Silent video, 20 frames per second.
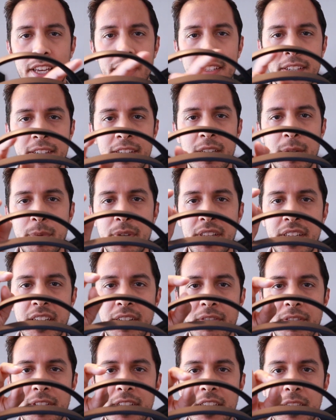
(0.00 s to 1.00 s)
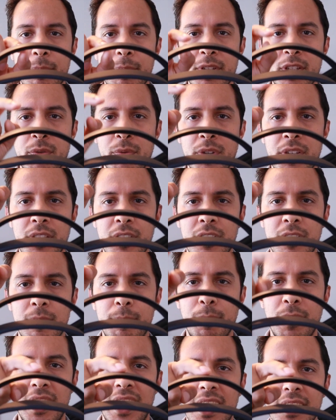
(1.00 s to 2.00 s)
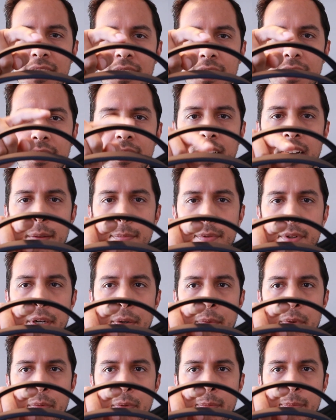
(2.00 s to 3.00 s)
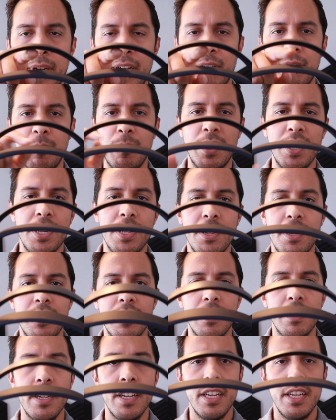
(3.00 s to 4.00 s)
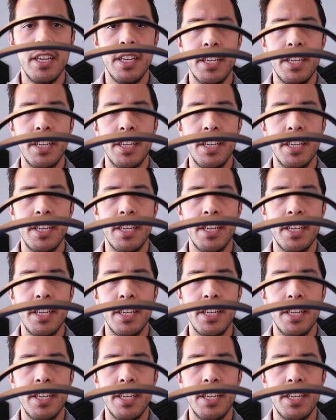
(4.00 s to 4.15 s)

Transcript: it's gonna be definitely in between the plastic top and a rubber bottom right here.